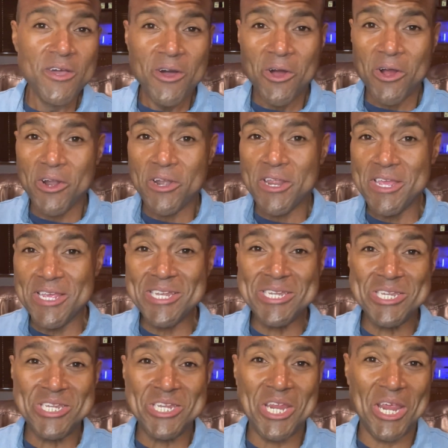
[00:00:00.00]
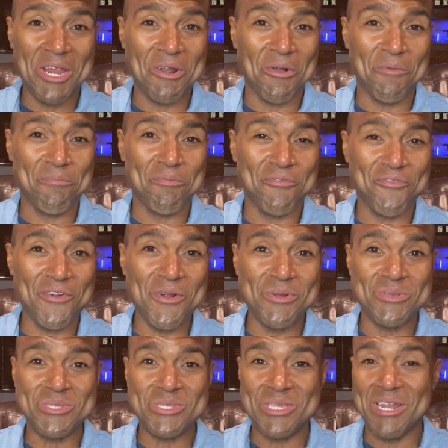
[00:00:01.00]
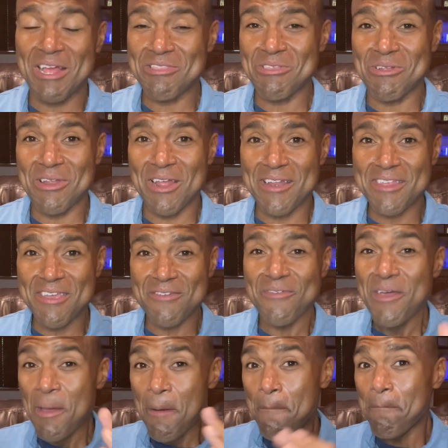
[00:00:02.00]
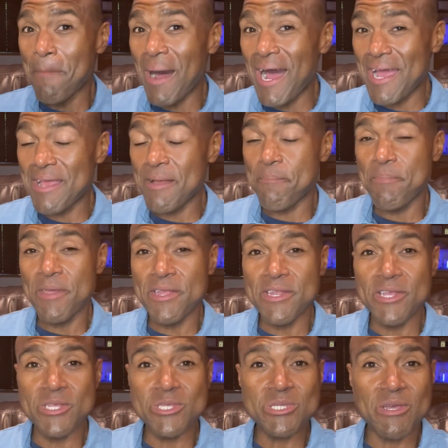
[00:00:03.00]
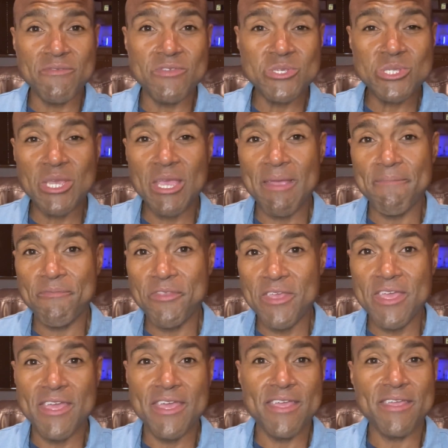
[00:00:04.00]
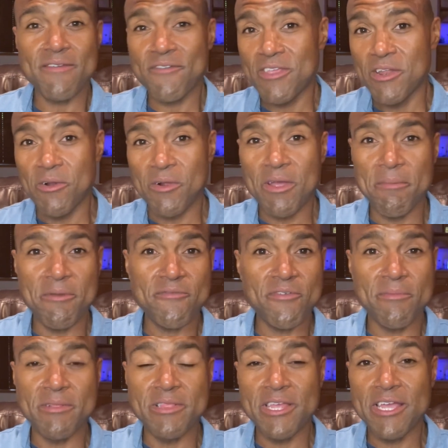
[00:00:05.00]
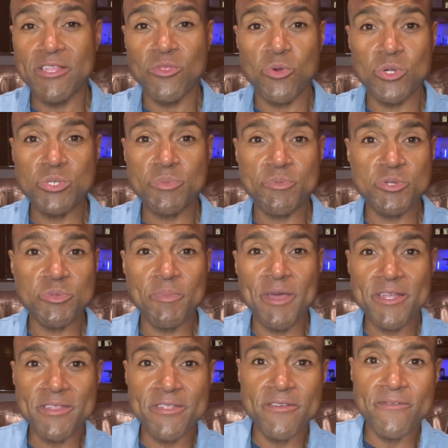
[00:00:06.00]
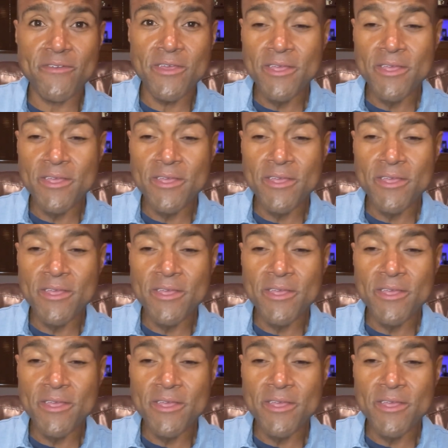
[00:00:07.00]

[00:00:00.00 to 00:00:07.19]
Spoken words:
on his channel first and I thought I'd give my opinions of the same thing, you know, coming from a landlord's perspective.